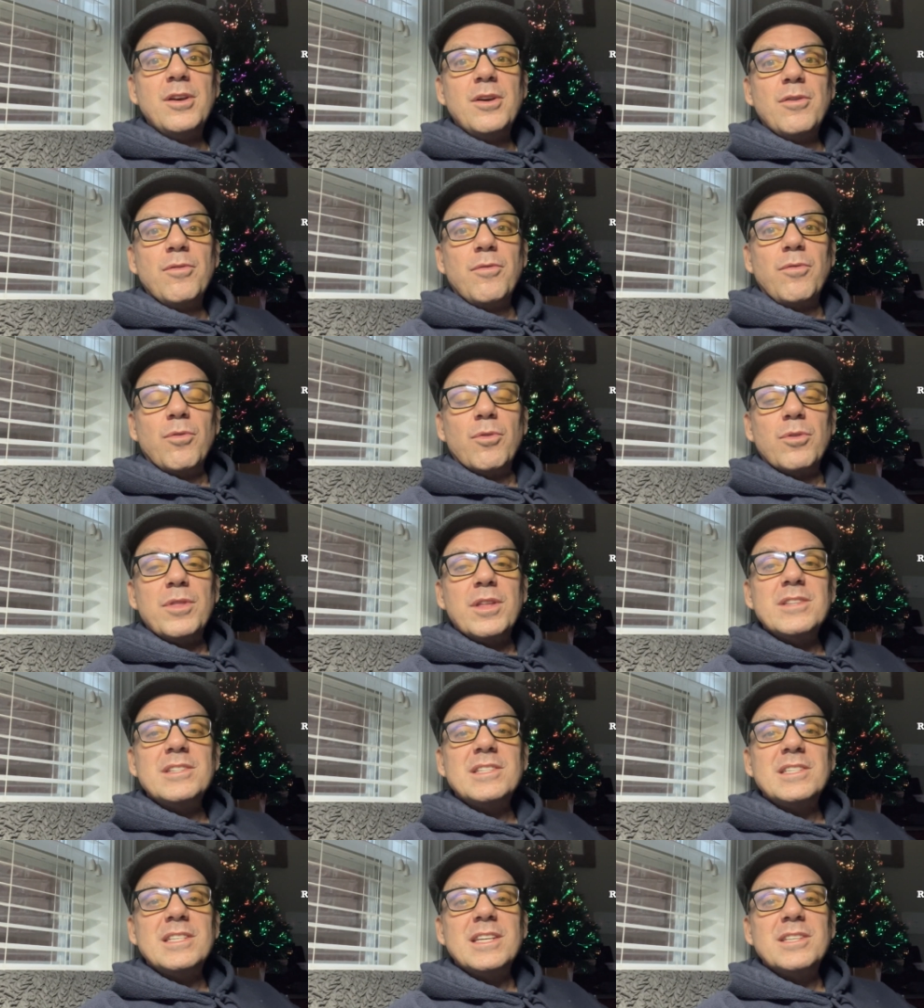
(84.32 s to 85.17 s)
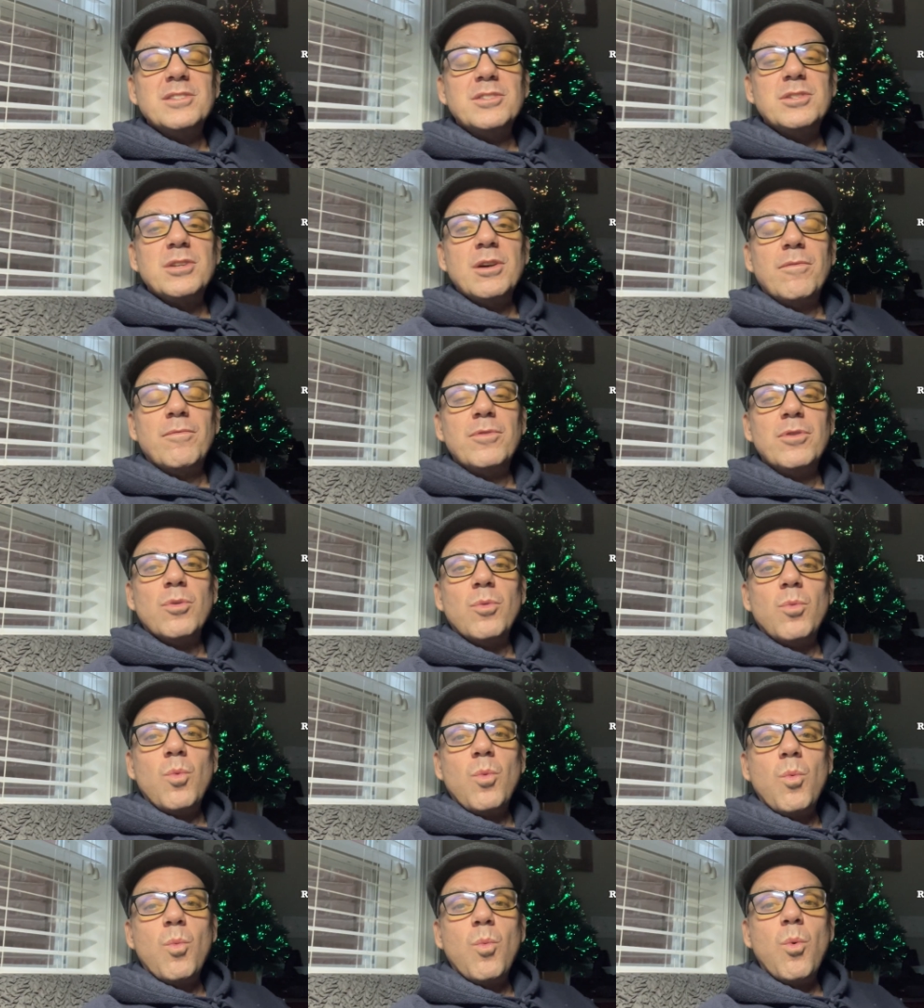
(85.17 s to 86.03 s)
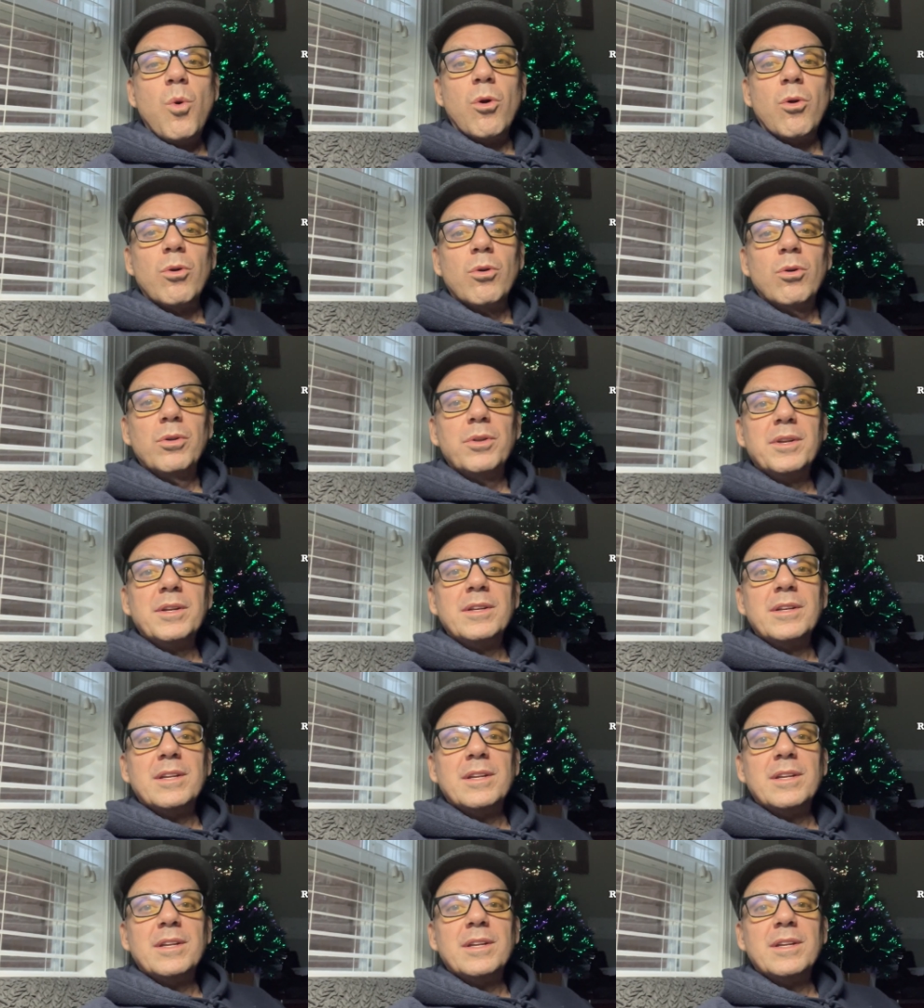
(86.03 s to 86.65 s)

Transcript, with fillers: for the sins of the world.